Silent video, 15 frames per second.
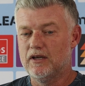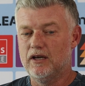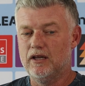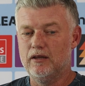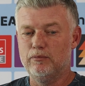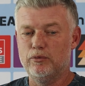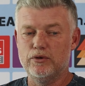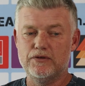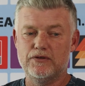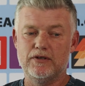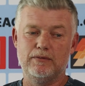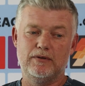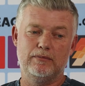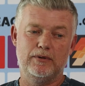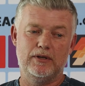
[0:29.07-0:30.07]
The boys
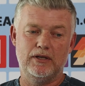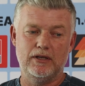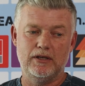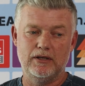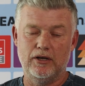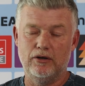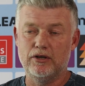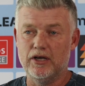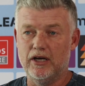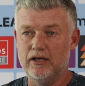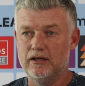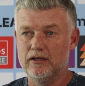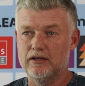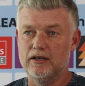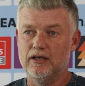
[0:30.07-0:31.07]
seem to be
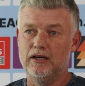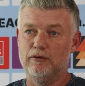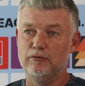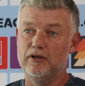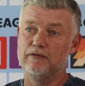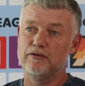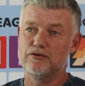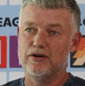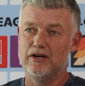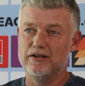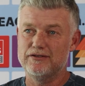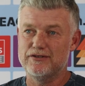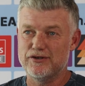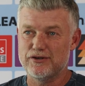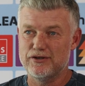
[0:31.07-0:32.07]
okay. We'll have the
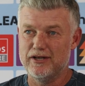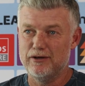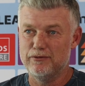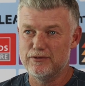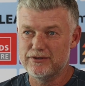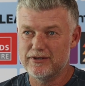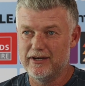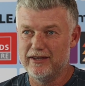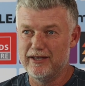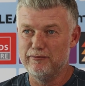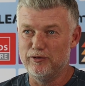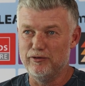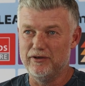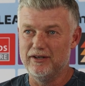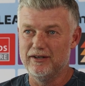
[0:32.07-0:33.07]
training session now. We'll see how they're
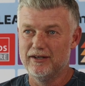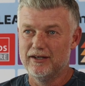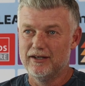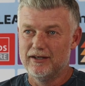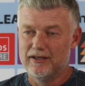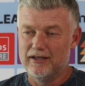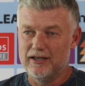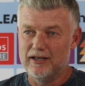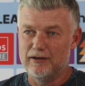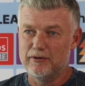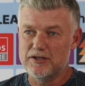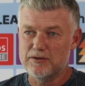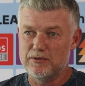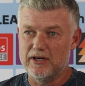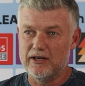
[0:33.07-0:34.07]
moving
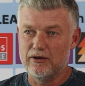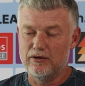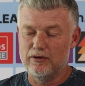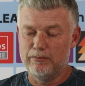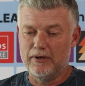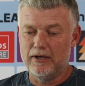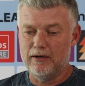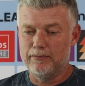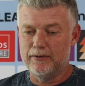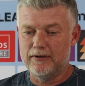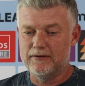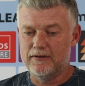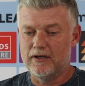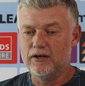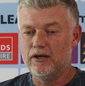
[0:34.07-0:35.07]
once we get out on the park.
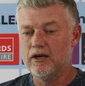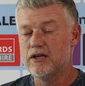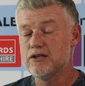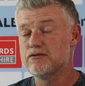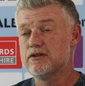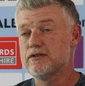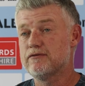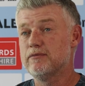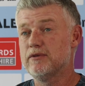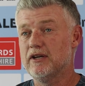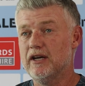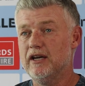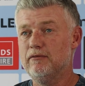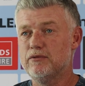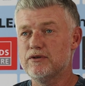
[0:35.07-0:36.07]
But no injuries from the
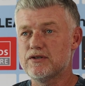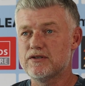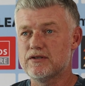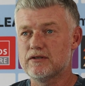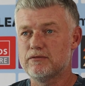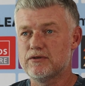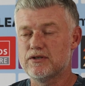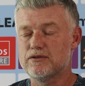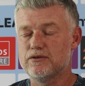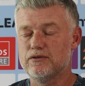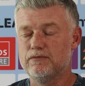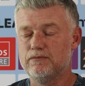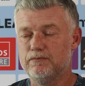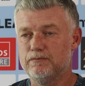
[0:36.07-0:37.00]
game, which is good.